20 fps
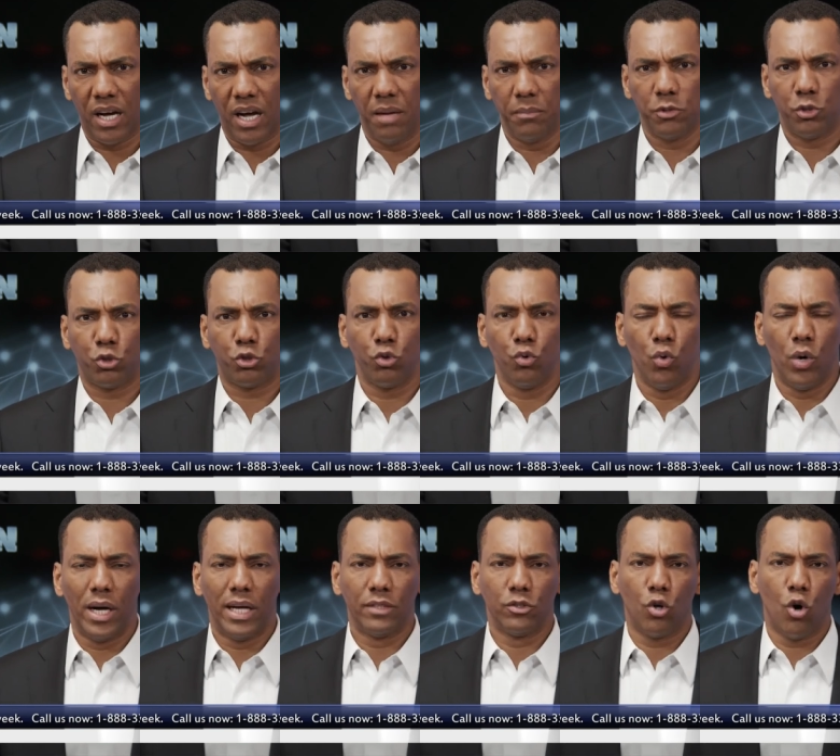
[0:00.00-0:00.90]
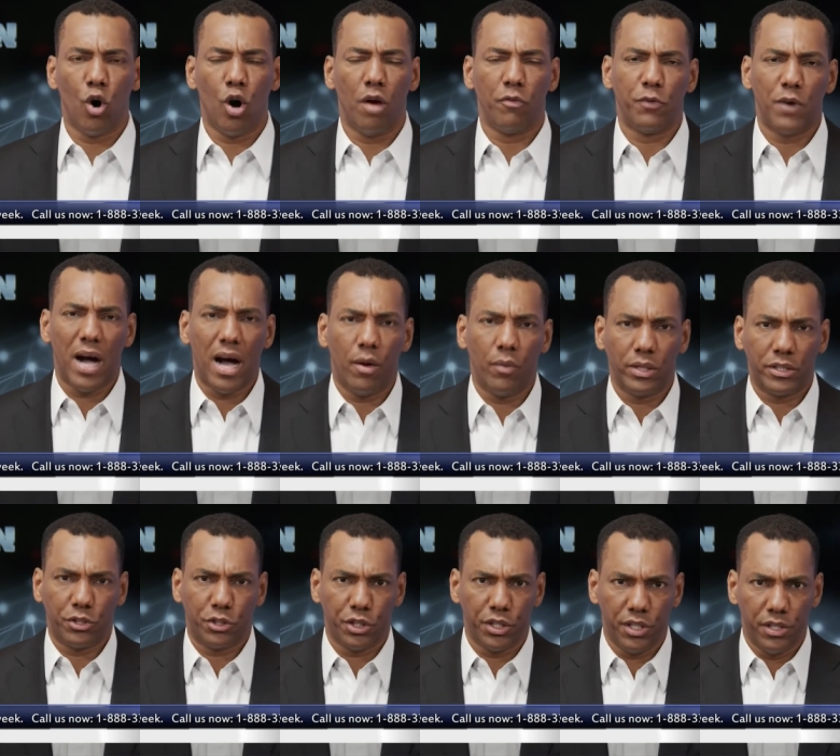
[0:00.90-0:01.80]
come to one of our
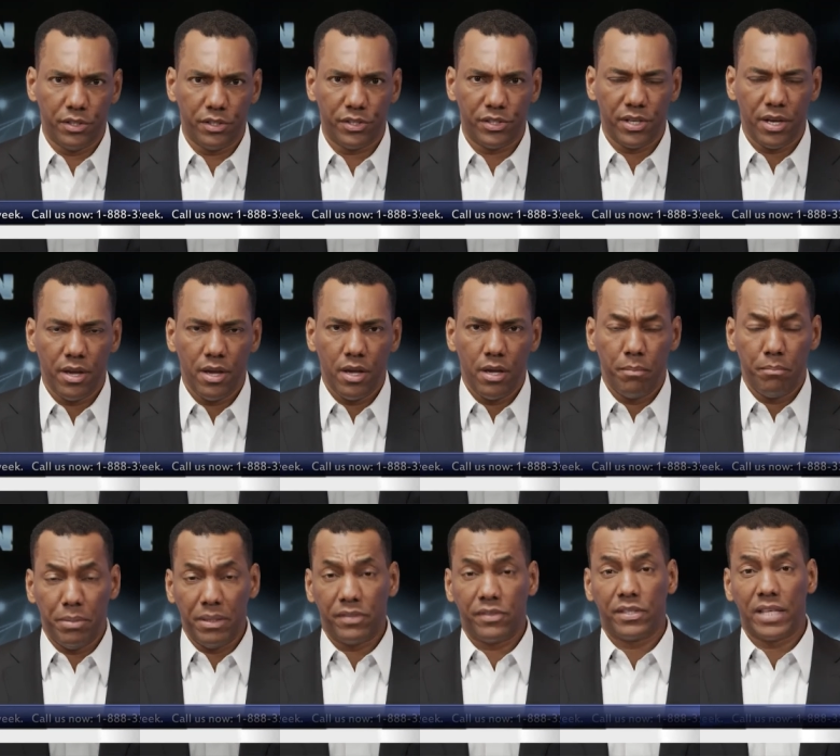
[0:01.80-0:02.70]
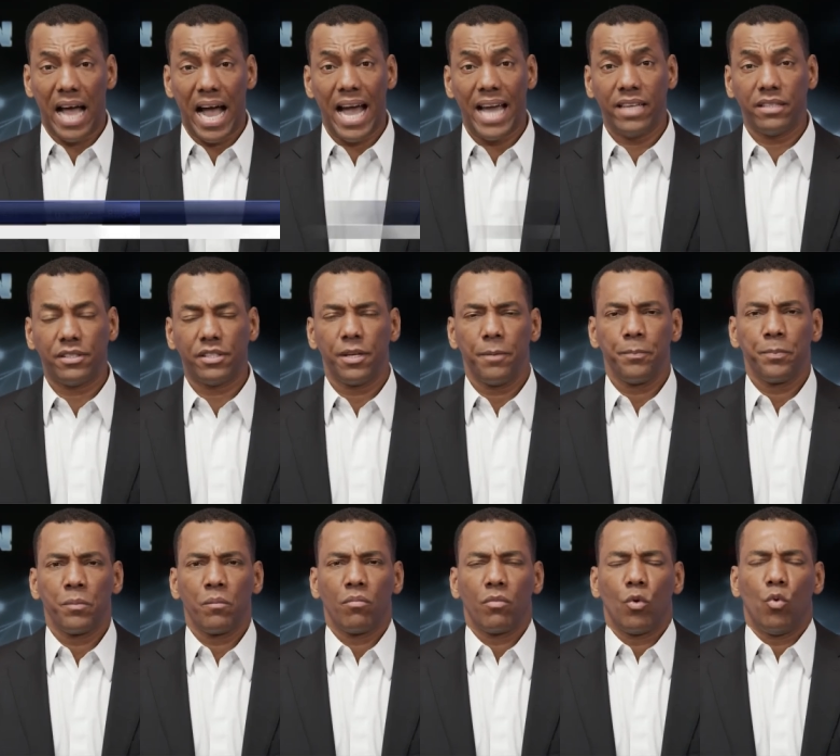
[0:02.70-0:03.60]
churches. Besides,
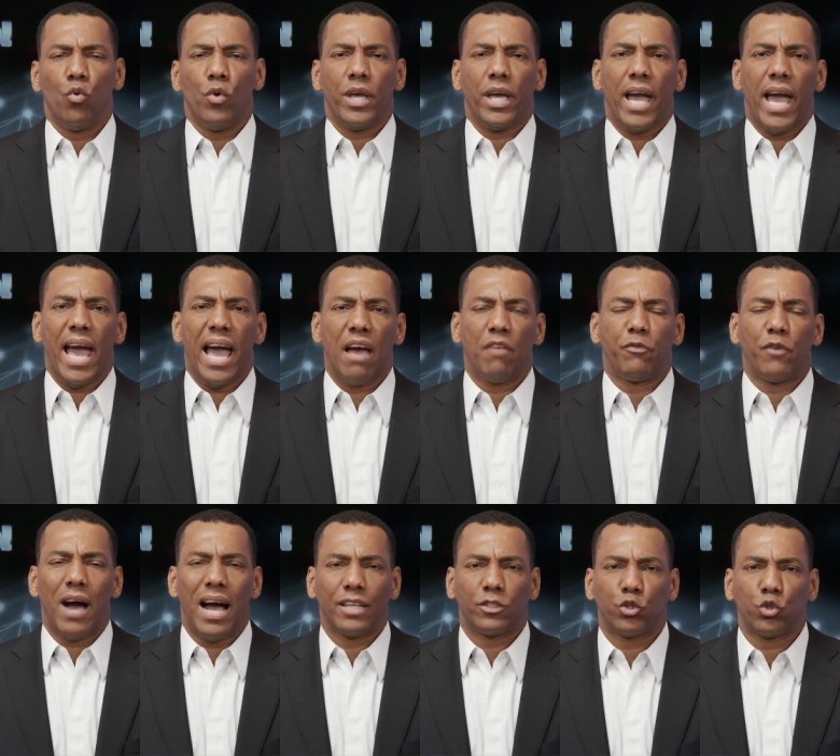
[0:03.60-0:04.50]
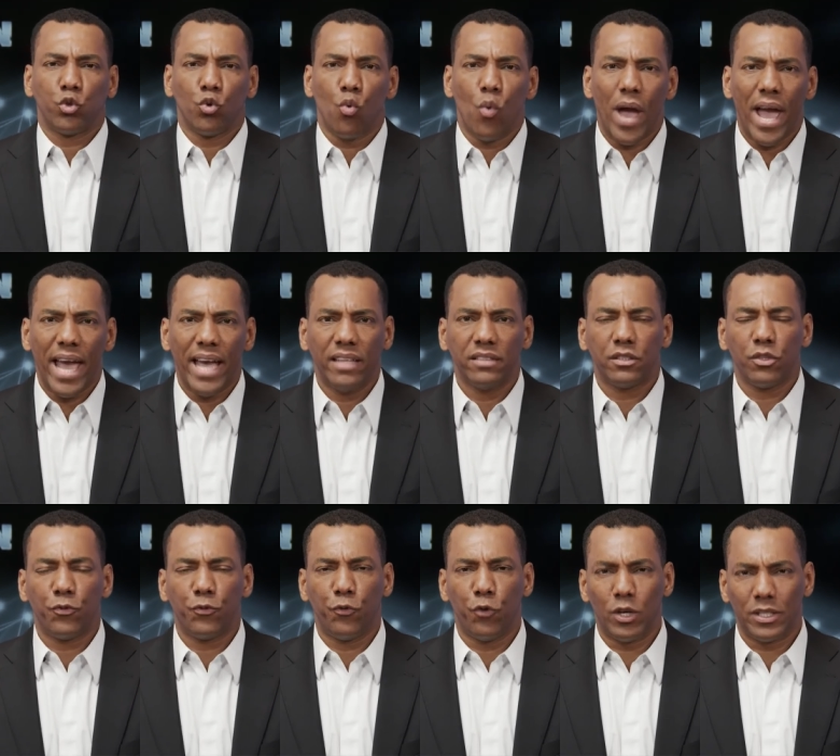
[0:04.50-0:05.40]
we have a
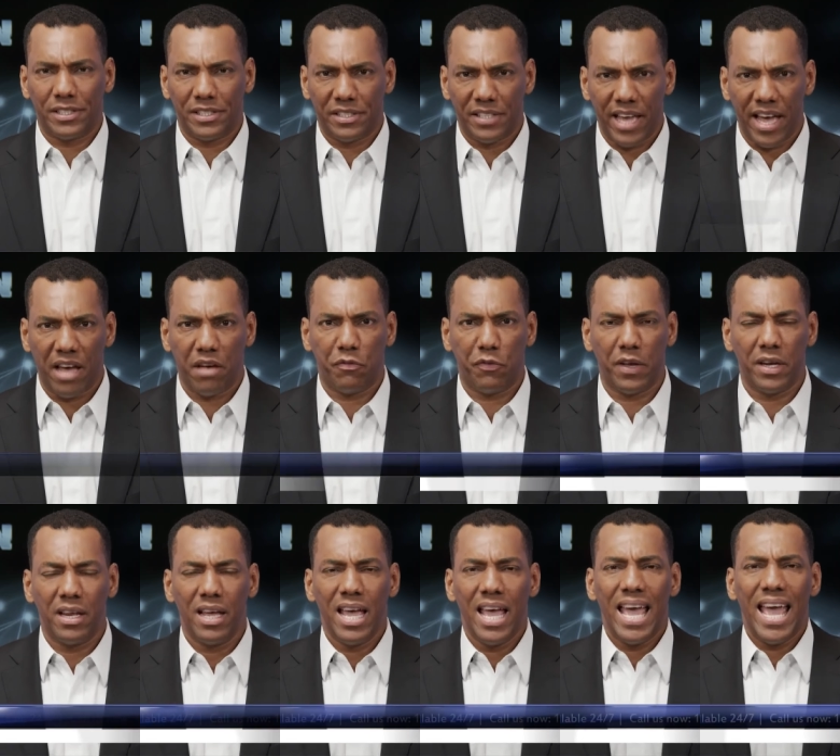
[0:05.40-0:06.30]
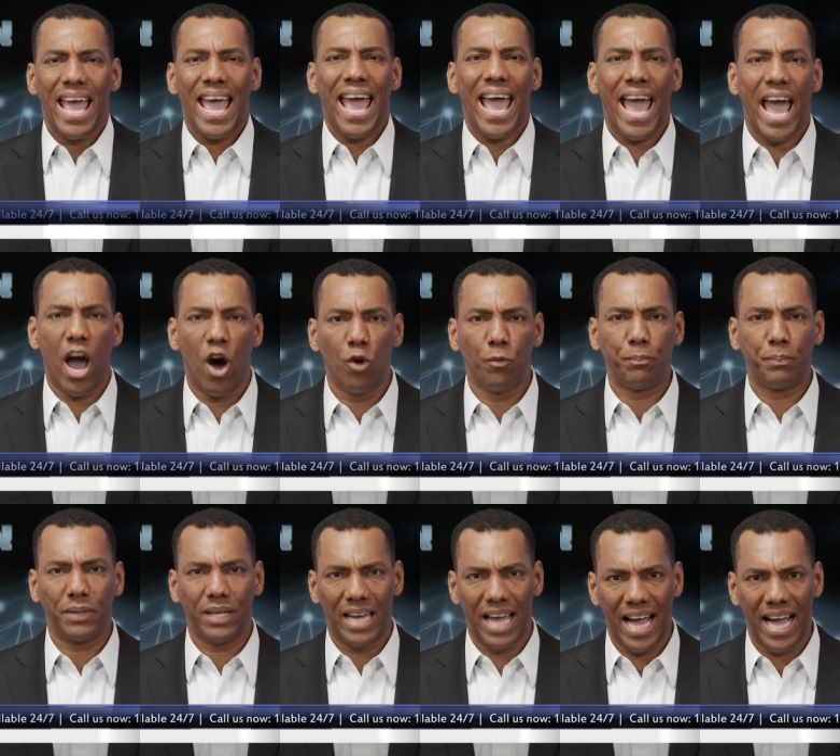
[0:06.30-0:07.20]
24-7
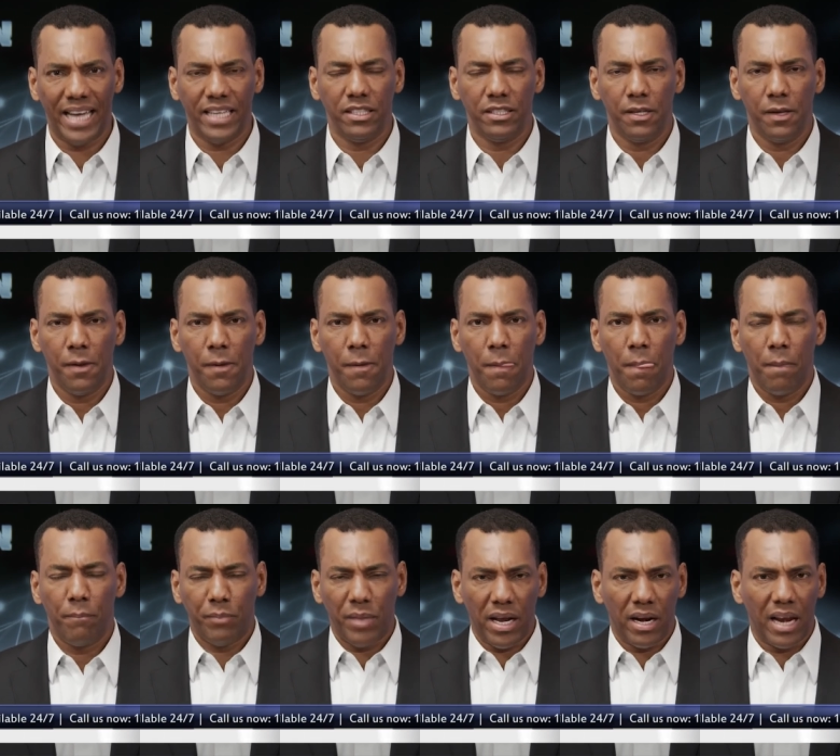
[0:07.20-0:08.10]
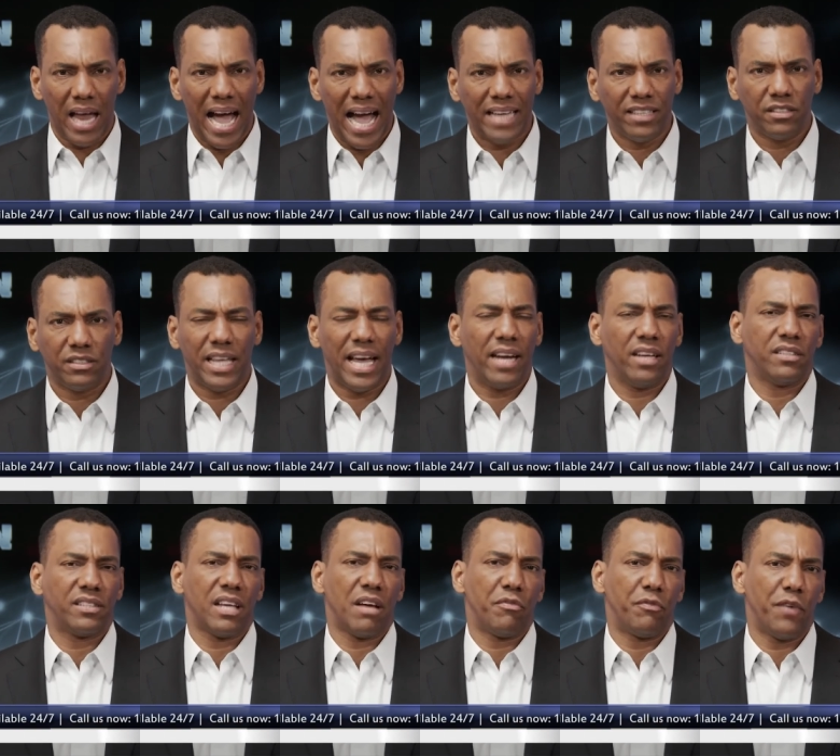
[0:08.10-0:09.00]
helpline, the line that
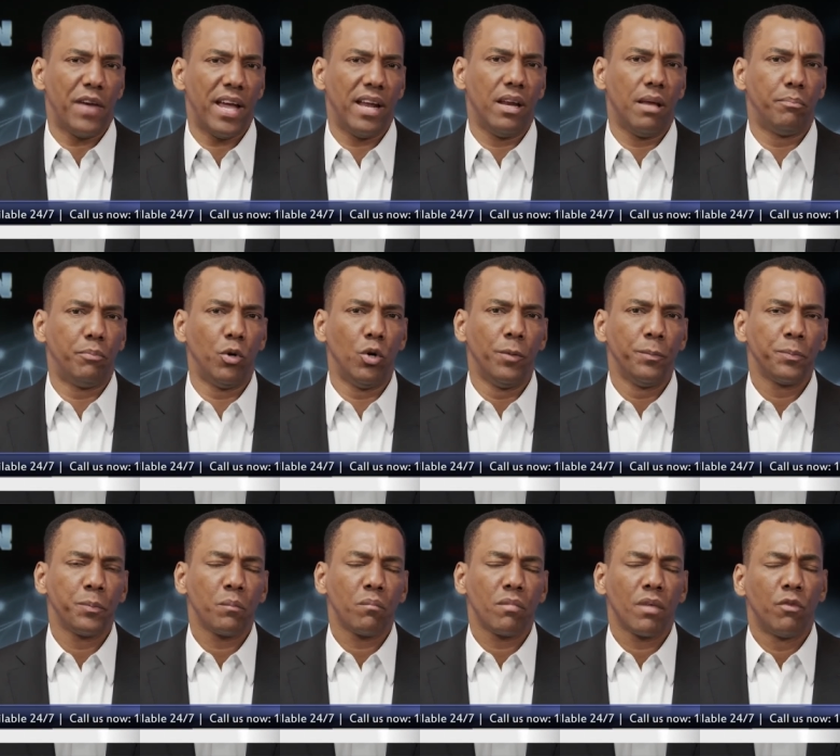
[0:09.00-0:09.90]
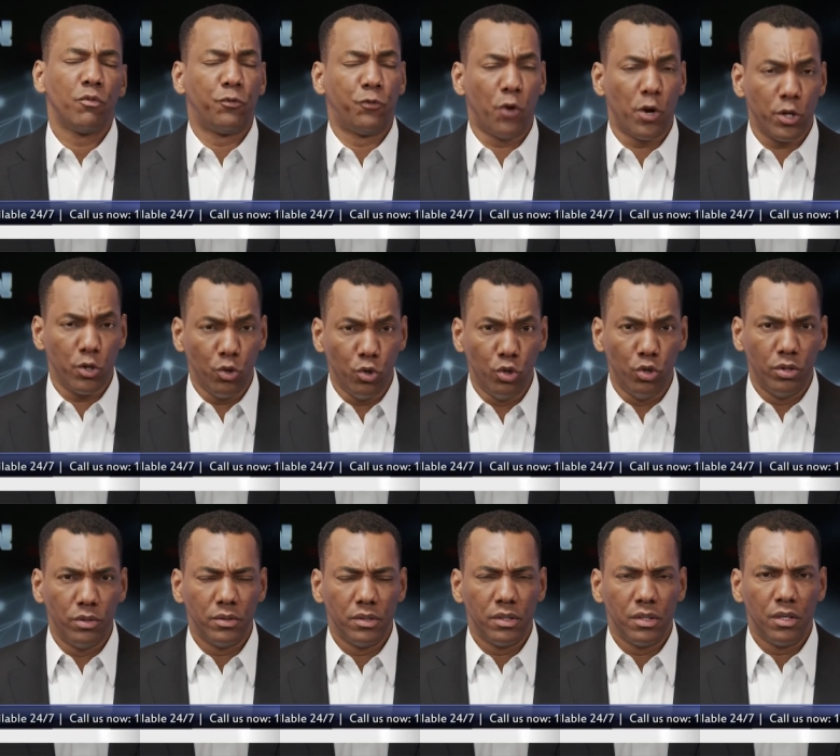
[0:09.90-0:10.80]
is available for you.